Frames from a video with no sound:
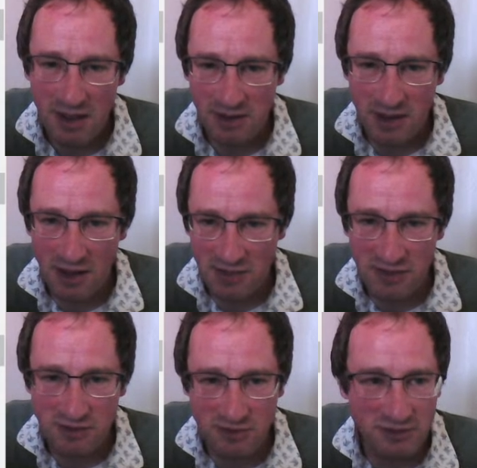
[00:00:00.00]
guide
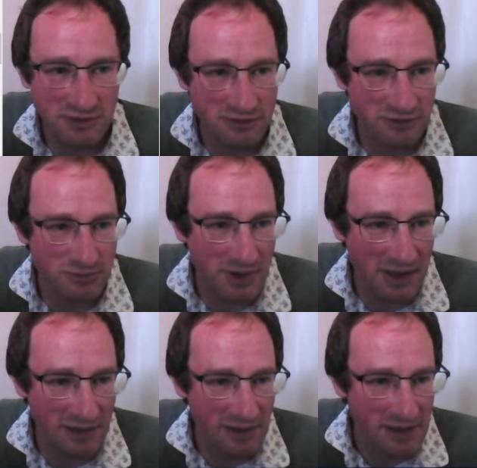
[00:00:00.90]
that you can use as
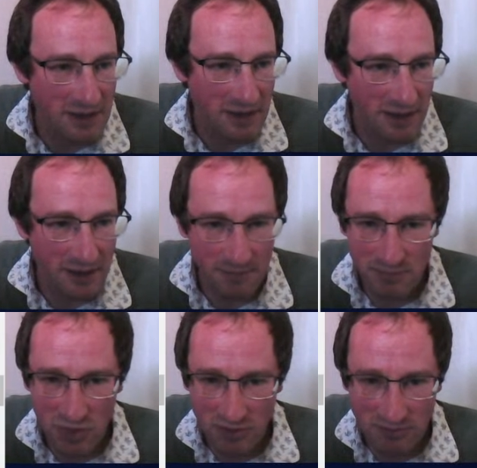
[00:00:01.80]
well.
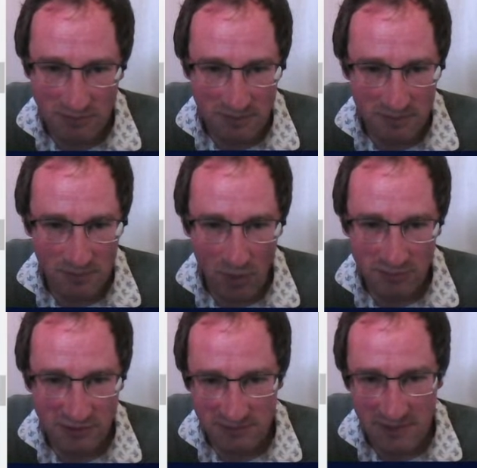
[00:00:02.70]
You can pop
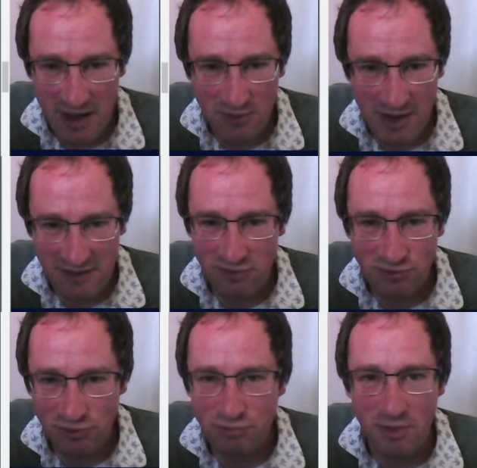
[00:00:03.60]
to how to edit the
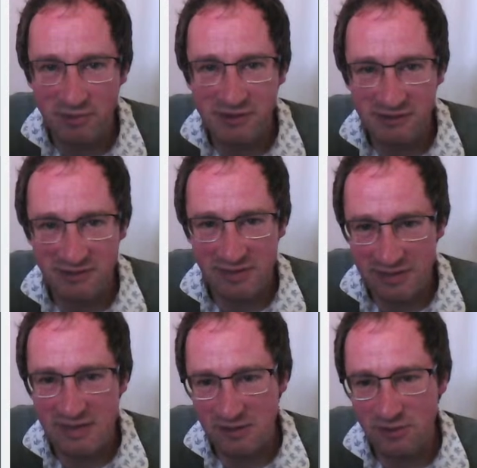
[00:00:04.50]
source properties, and
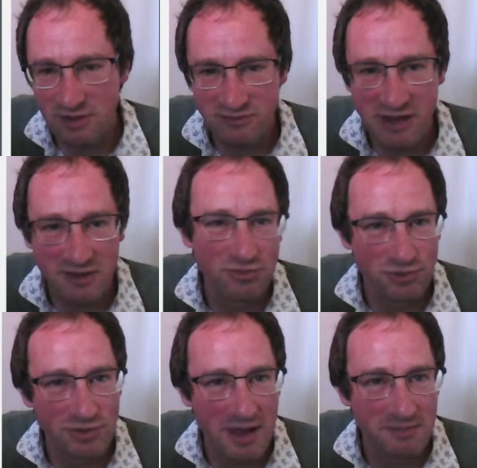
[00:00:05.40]
they'll kind of take you
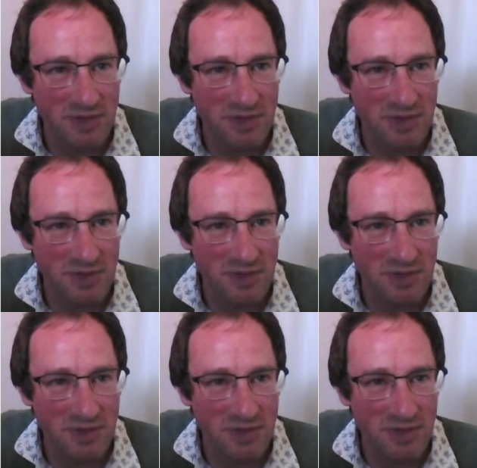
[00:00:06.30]
through that